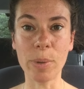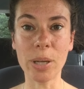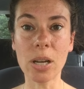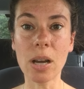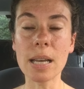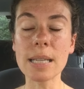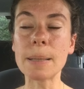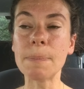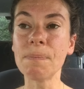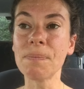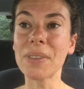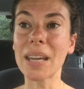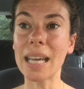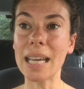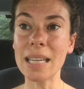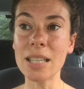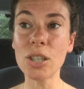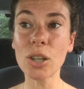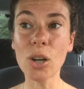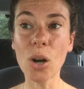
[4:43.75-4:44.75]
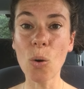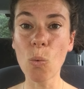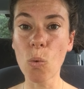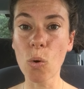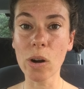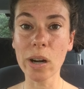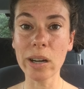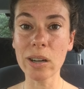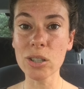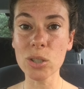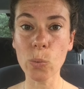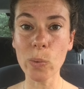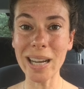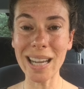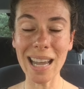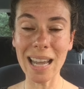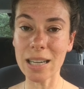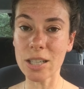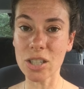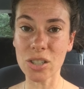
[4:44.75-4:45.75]
Because Indigo Warriors, we
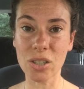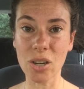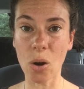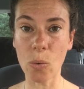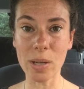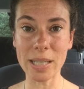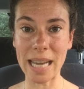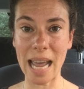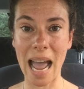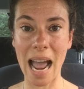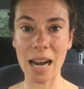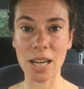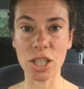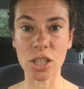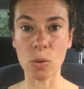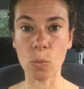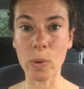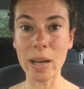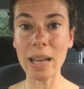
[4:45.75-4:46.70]
can't just go into action.